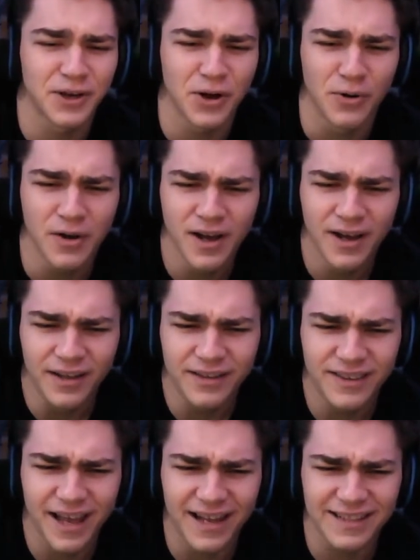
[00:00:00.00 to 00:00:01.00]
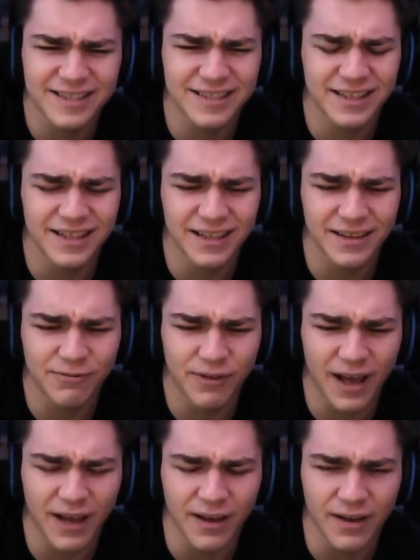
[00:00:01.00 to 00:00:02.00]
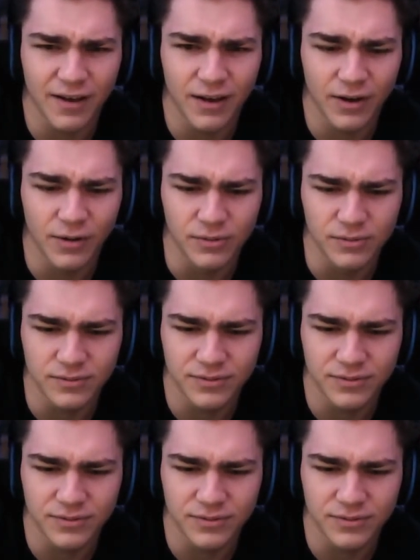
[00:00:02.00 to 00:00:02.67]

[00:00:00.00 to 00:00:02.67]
Oh, it was a